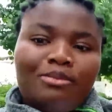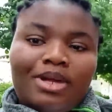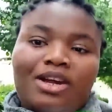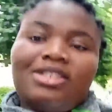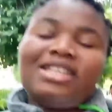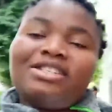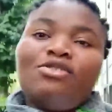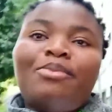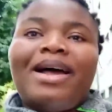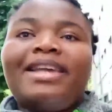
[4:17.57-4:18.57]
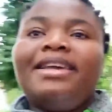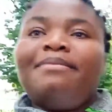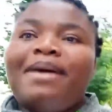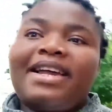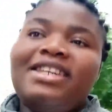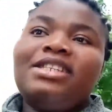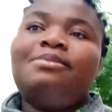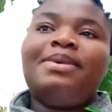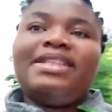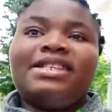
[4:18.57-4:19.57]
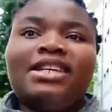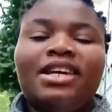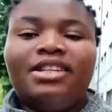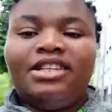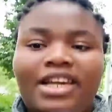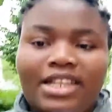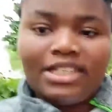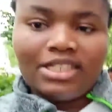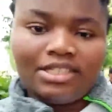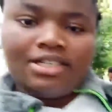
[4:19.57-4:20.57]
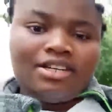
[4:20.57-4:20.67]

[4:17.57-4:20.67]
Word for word: because there's no park parking space uh, near the